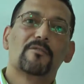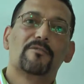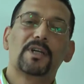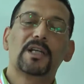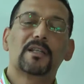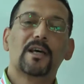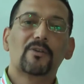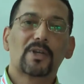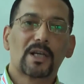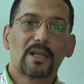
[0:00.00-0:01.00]
fell
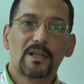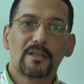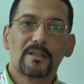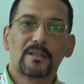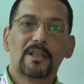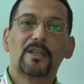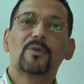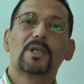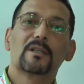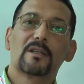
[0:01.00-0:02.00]
down again, he
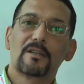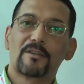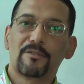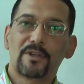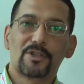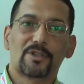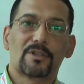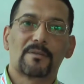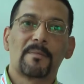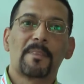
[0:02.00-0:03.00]
will get another fracture,
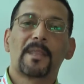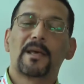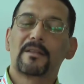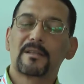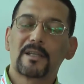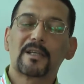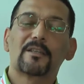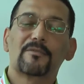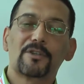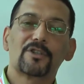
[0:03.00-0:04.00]
and the
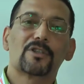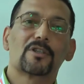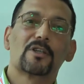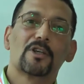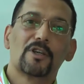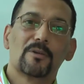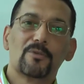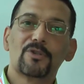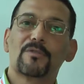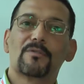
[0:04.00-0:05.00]
second fracture
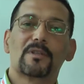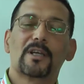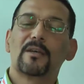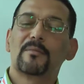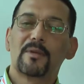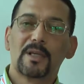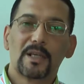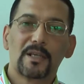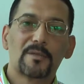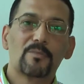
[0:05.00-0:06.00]
most of the time
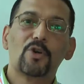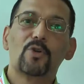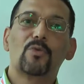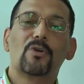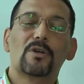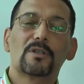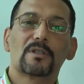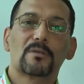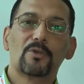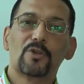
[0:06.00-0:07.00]
is more
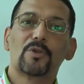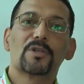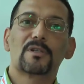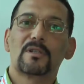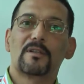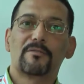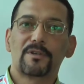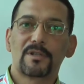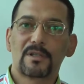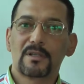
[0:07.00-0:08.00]
worse than
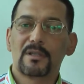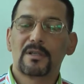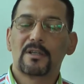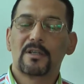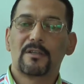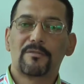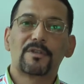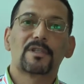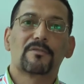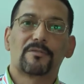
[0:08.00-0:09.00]
the
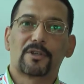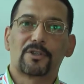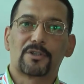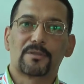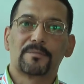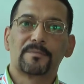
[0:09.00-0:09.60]
first fracture.